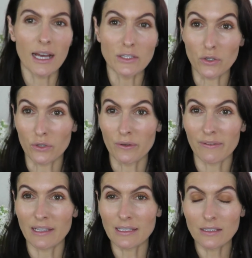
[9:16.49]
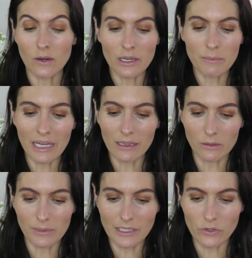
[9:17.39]
I don't know if this is going to be a
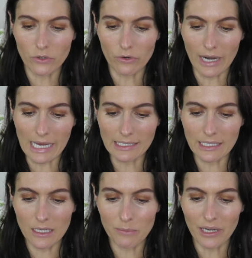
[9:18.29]
little bit too crazy,